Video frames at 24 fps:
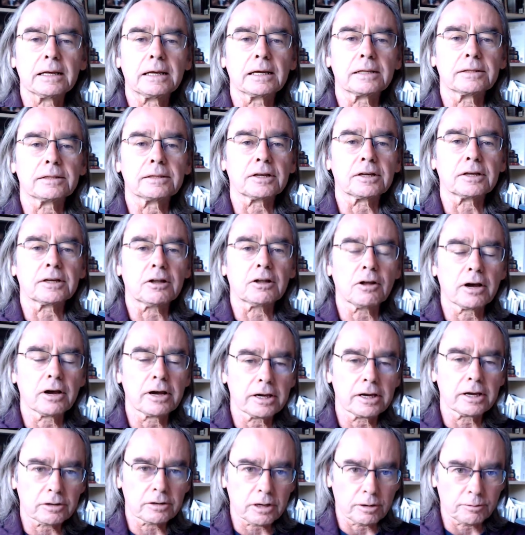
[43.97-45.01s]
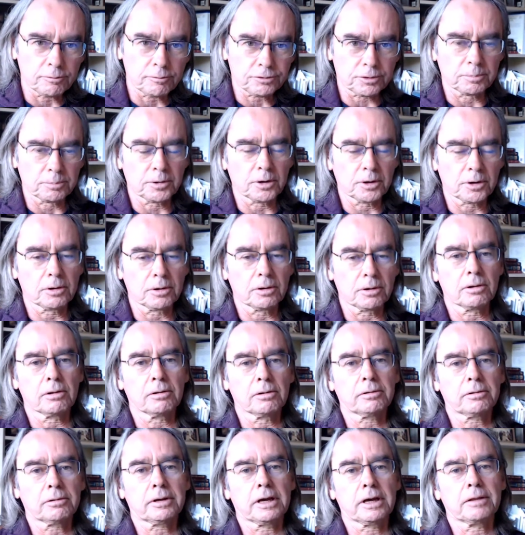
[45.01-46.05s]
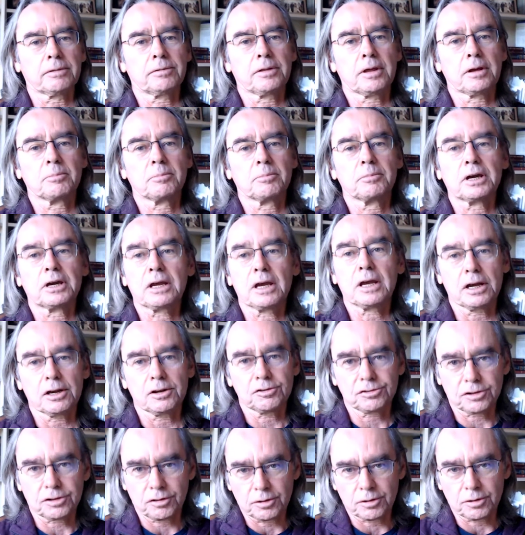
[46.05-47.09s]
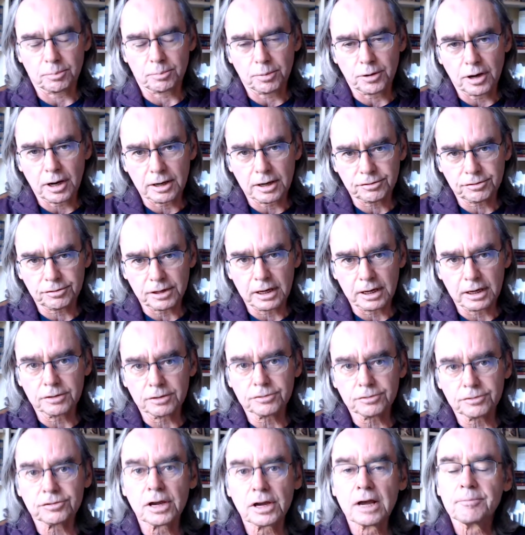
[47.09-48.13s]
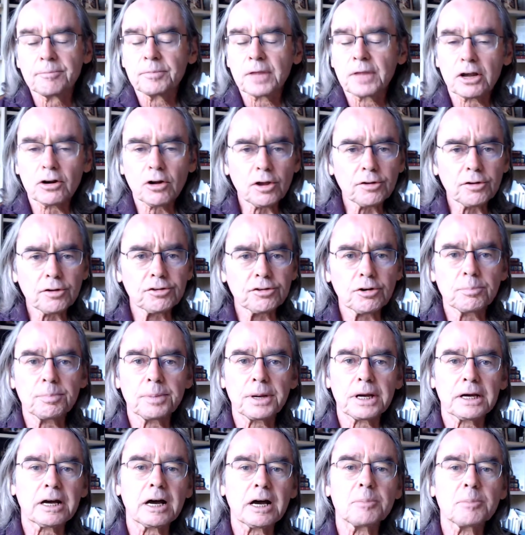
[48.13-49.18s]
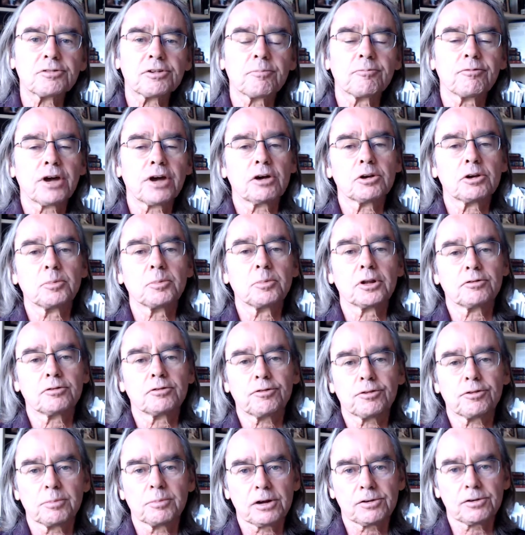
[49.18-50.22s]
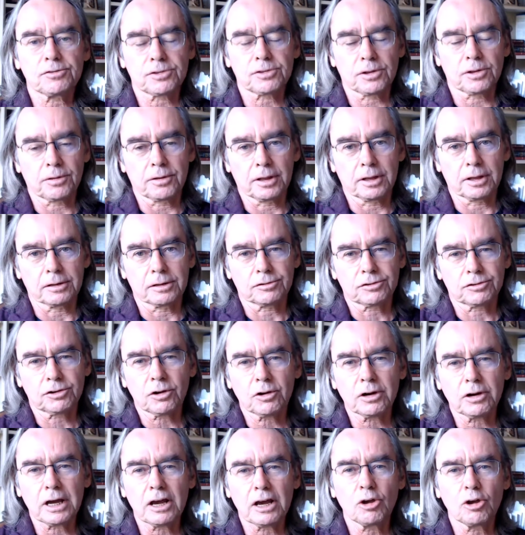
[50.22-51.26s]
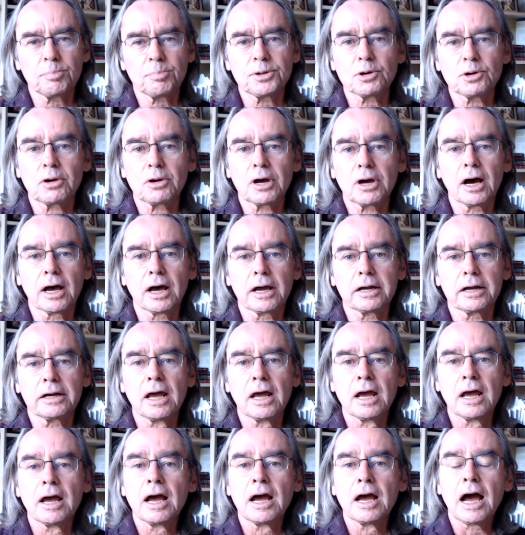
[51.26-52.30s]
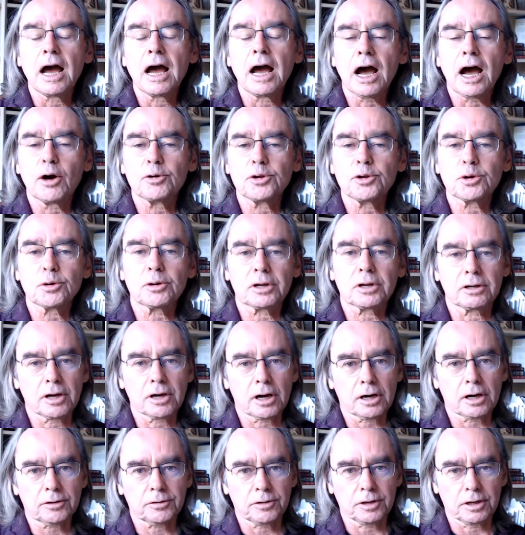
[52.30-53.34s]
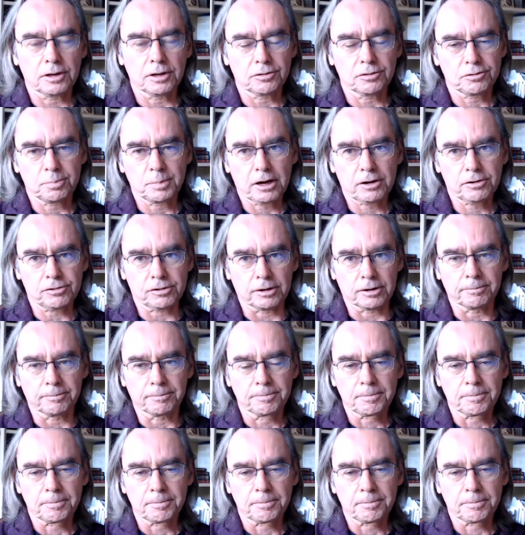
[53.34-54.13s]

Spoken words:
get the client comfortable, get them engaged in the process, and also pick up some valuable information that's going to help you guide how you conduct the inspection.